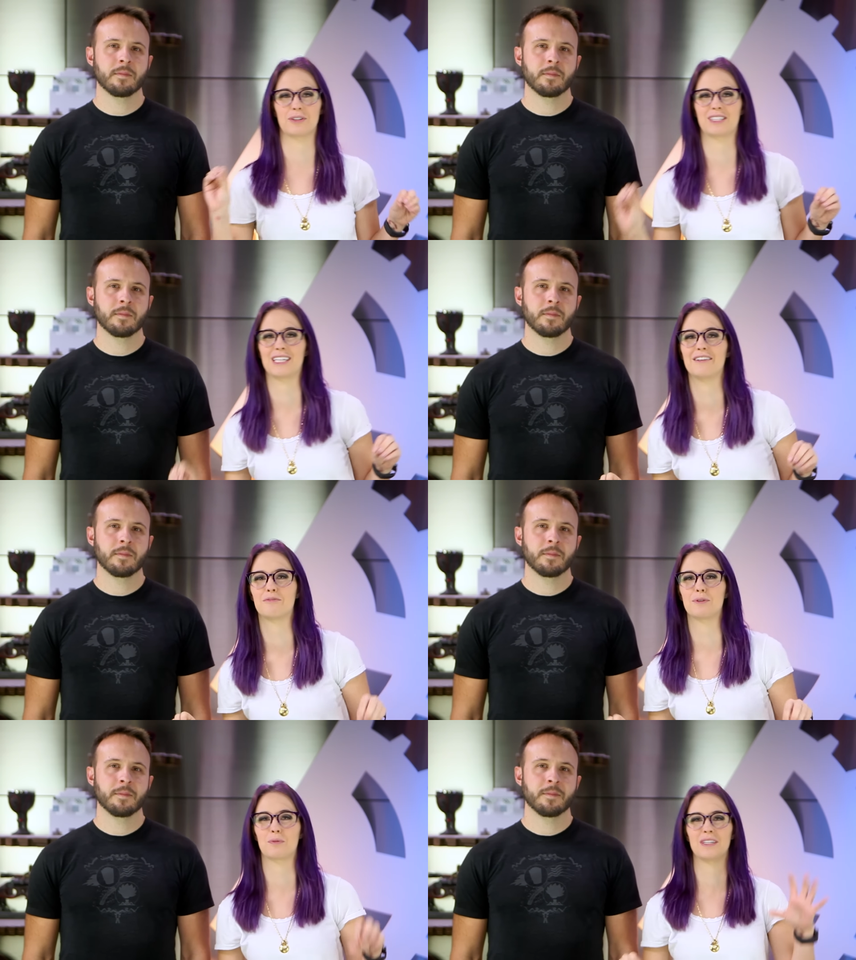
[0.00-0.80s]
Speaker 1: received
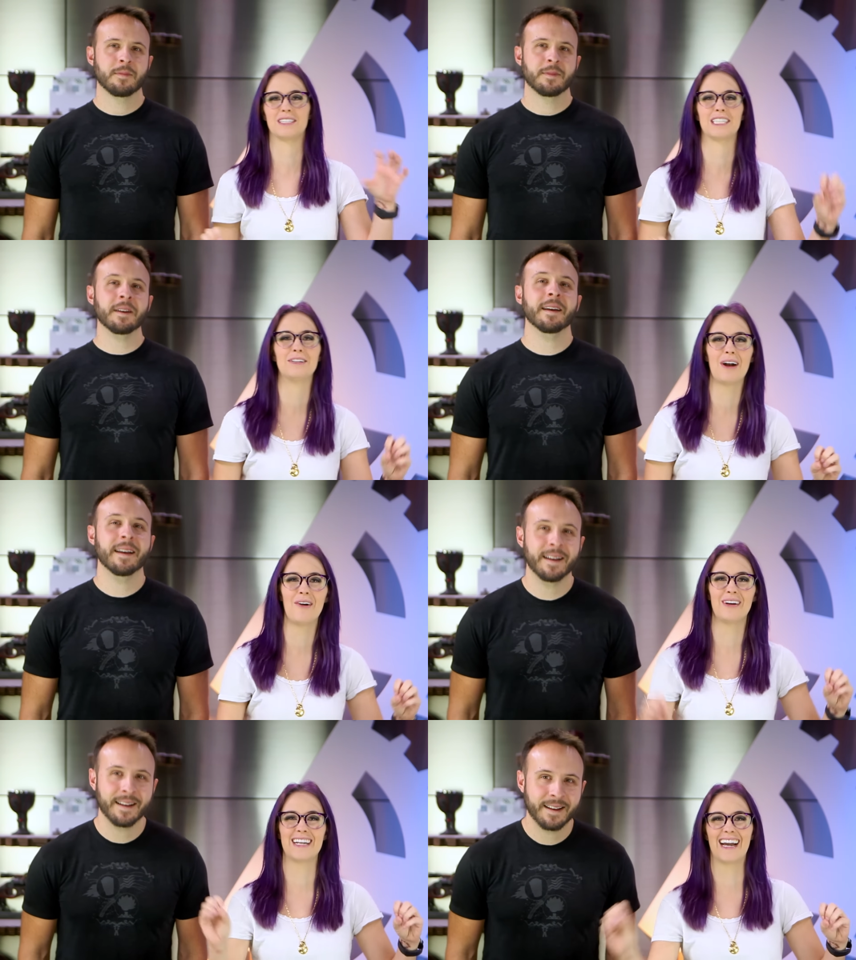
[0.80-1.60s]
between zero
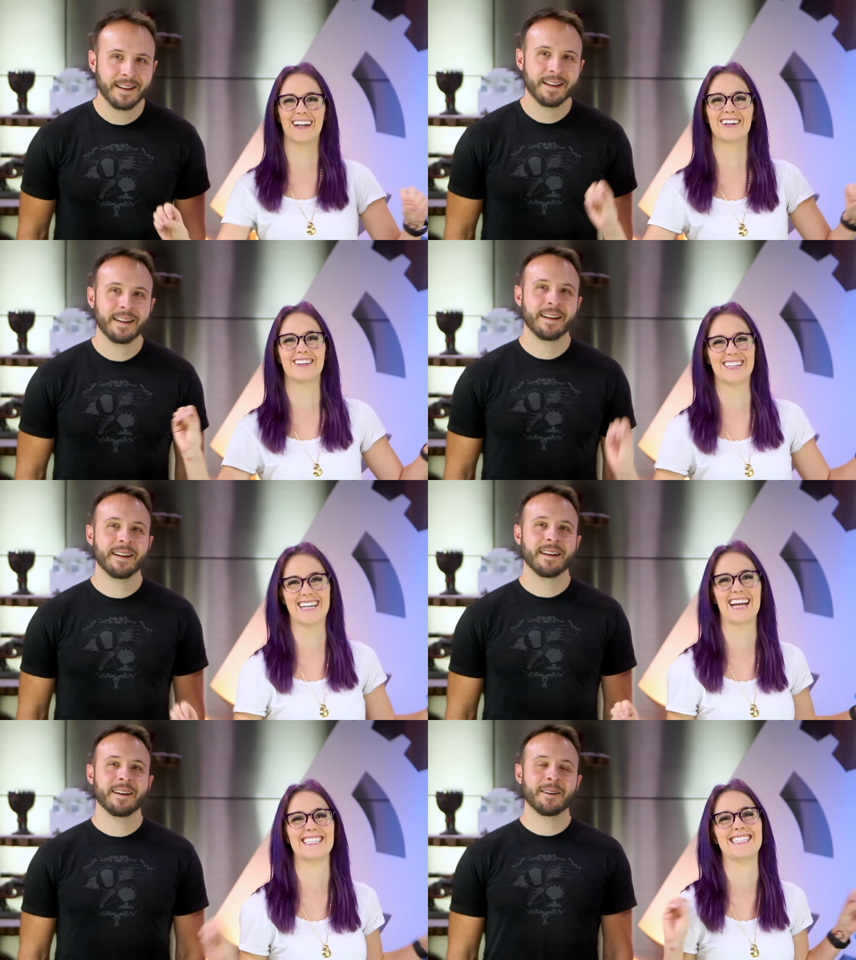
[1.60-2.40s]
and
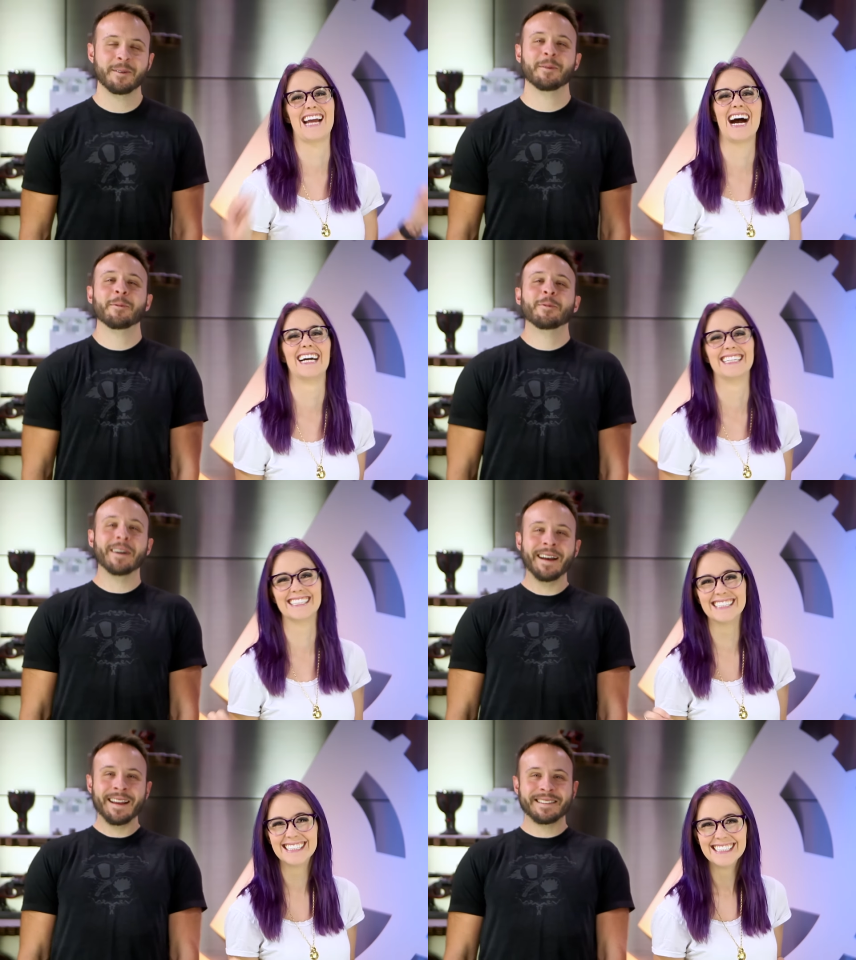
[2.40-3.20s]
999.
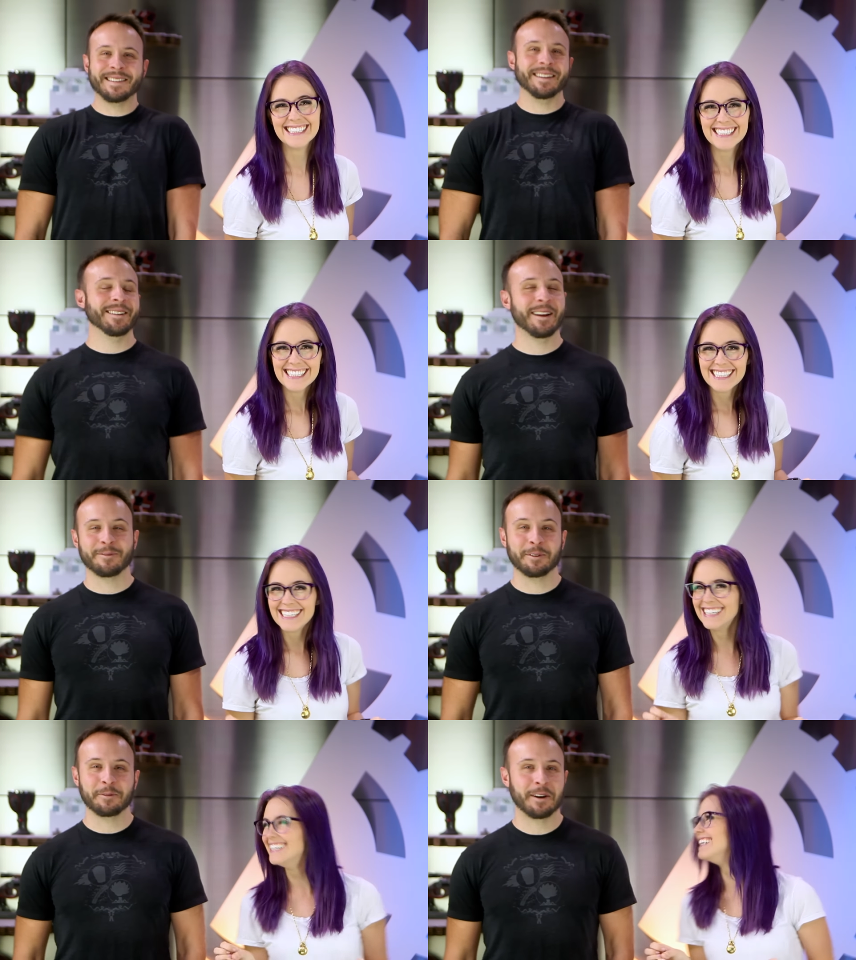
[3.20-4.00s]
What?
Speaker 2: Oh, that's
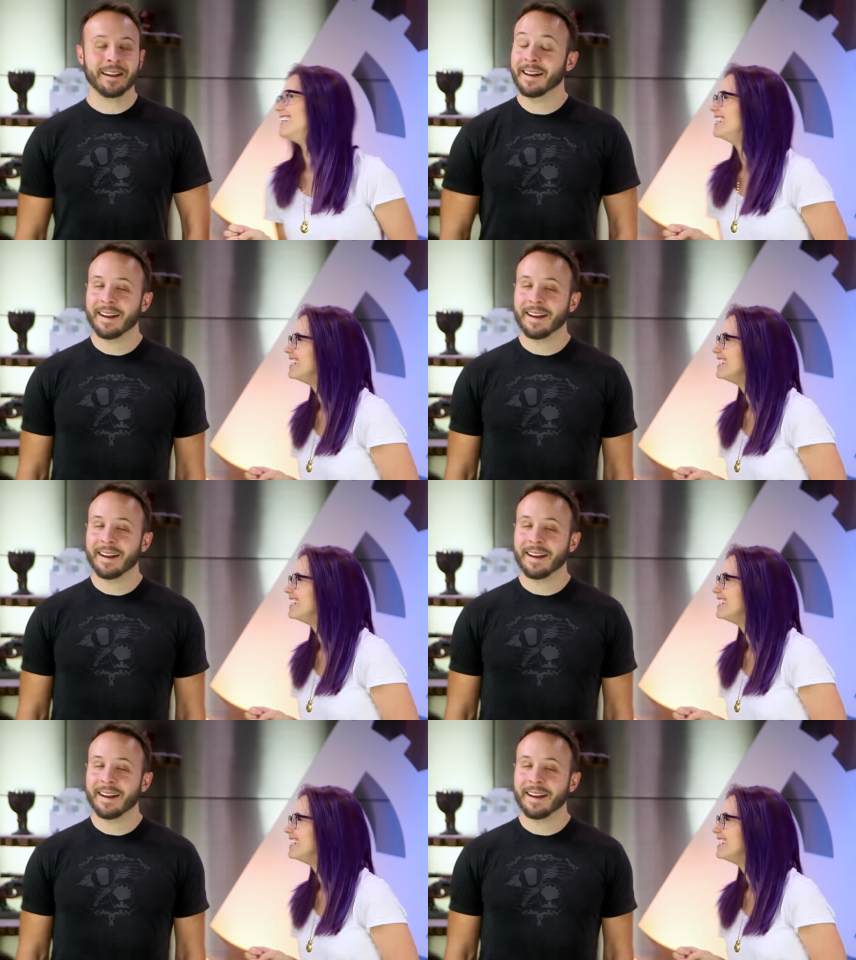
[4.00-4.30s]
really weird.